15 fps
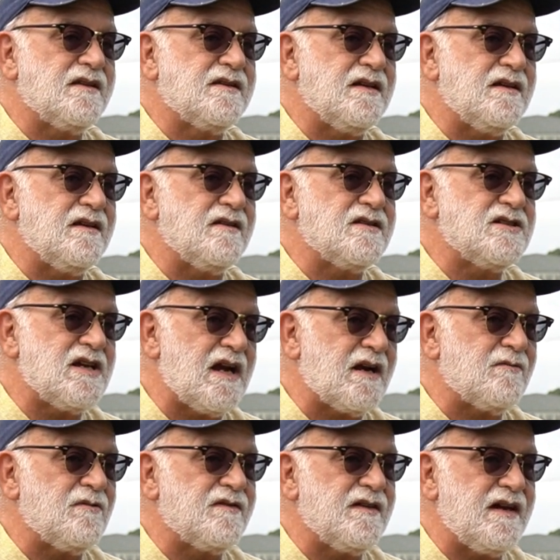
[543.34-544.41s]
to
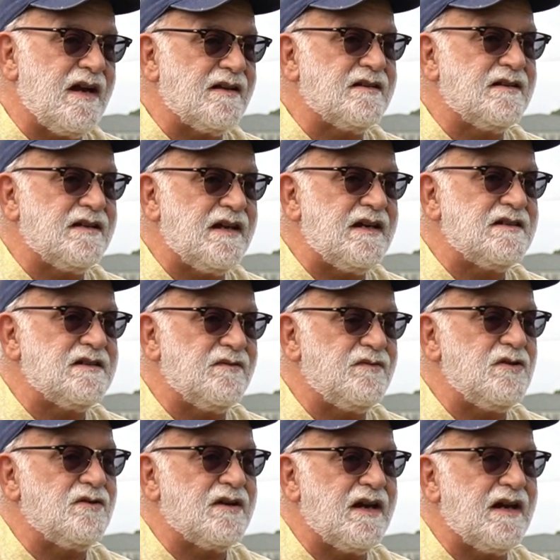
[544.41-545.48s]
check with the entities
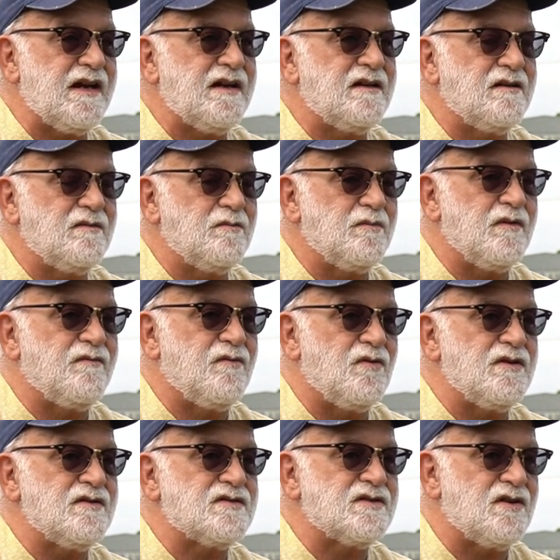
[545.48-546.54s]
if you can
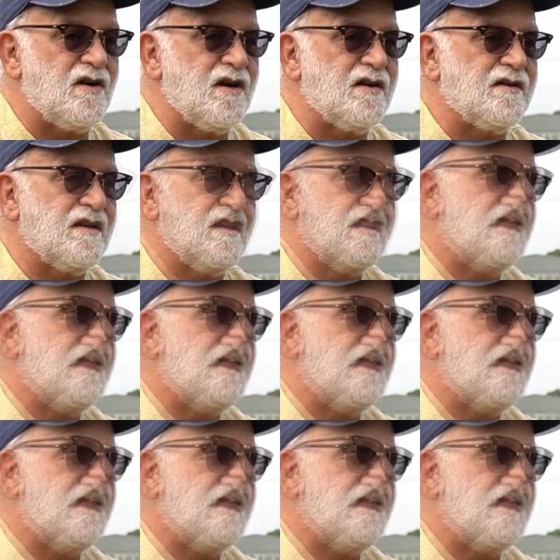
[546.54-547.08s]
before you start.